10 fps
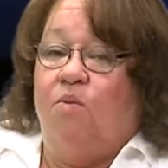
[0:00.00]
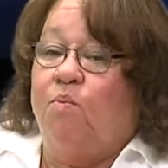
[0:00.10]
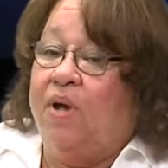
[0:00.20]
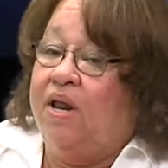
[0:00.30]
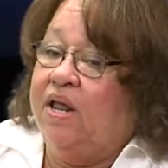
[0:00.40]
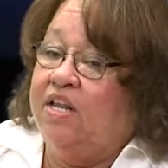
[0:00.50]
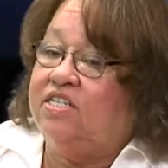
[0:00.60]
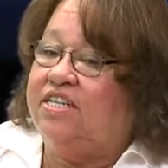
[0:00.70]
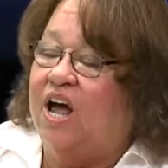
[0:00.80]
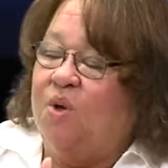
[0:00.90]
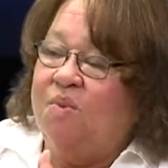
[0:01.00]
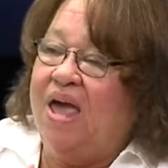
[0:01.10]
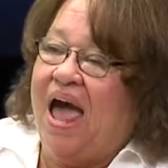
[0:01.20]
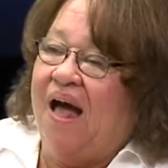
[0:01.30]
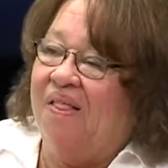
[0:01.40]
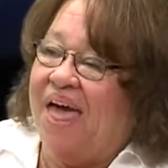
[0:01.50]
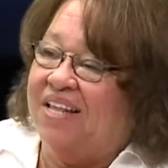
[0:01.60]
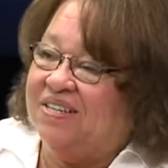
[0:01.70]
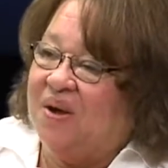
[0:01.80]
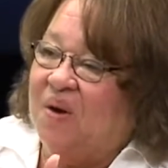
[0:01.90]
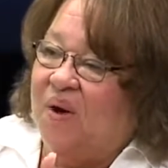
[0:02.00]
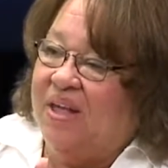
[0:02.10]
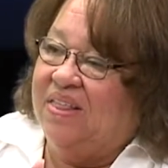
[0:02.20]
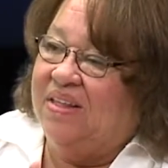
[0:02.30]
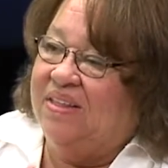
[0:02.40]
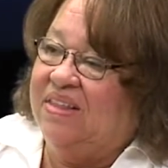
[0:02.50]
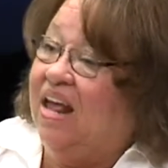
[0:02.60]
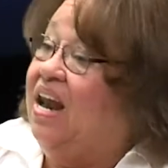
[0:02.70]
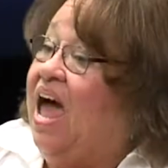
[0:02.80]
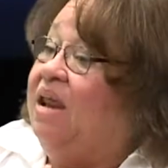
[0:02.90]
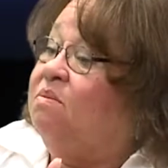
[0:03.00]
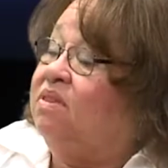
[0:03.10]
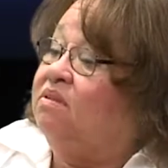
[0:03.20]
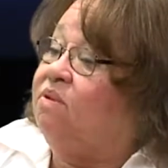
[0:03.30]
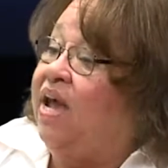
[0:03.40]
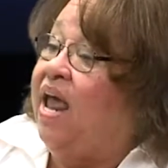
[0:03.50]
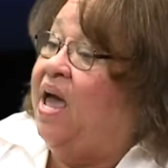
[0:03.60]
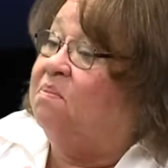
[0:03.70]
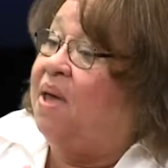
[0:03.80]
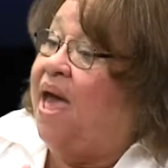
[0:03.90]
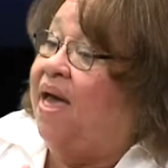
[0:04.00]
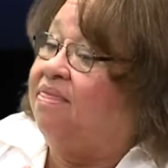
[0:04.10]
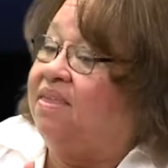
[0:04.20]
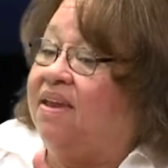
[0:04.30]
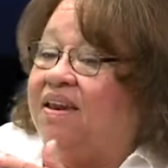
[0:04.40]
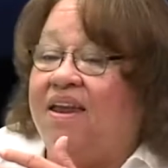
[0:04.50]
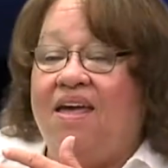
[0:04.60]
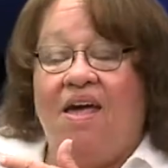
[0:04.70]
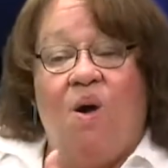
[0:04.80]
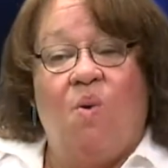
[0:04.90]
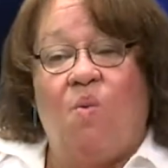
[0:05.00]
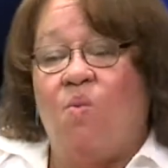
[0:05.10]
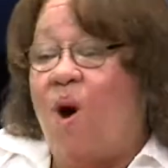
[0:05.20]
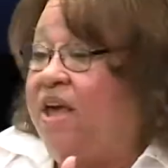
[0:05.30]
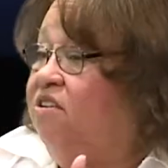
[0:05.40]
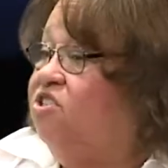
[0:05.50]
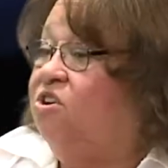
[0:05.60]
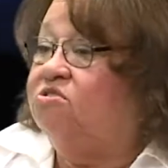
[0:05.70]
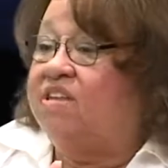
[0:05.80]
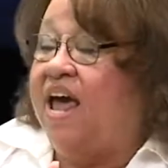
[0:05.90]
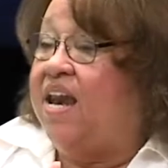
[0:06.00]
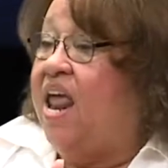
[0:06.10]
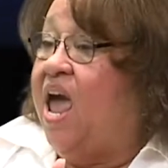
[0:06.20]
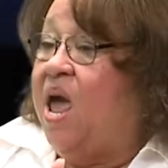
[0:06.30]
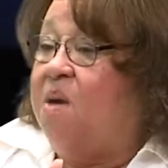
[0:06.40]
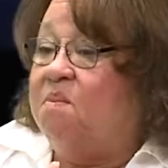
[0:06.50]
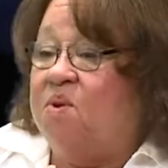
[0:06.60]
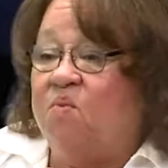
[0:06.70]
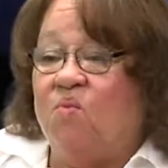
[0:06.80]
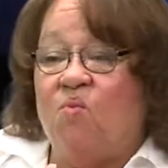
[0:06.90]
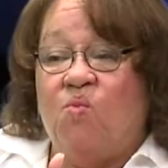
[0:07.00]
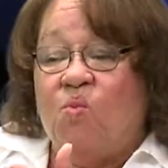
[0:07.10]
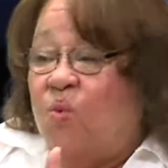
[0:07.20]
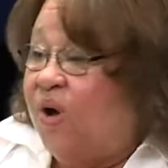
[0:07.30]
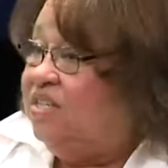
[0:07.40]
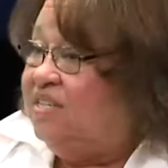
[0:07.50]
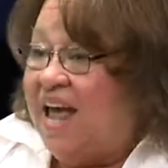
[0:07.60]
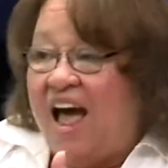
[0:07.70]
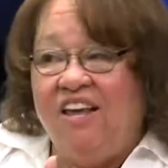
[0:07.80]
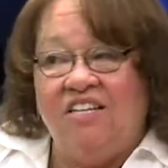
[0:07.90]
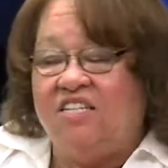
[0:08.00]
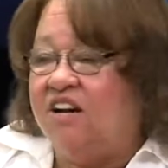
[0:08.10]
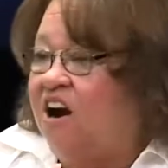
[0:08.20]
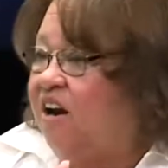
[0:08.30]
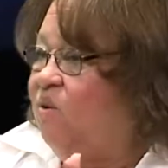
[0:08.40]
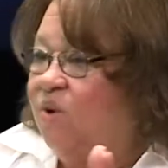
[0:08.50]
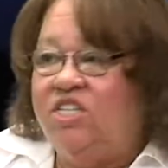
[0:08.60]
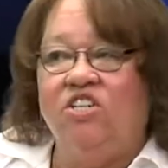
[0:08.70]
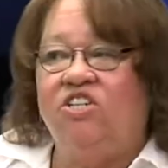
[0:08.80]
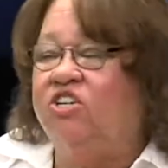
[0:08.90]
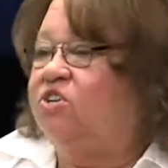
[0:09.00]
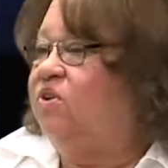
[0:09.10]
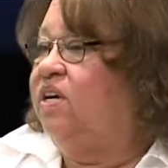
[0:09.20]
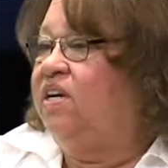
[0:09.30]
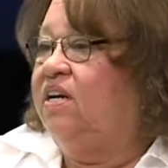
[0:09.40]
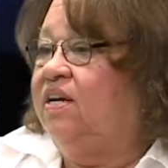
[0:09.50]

But tell me how that's going. The Enlightenment, the right-hand path, and why you chose that name, and how you started, what you're doing.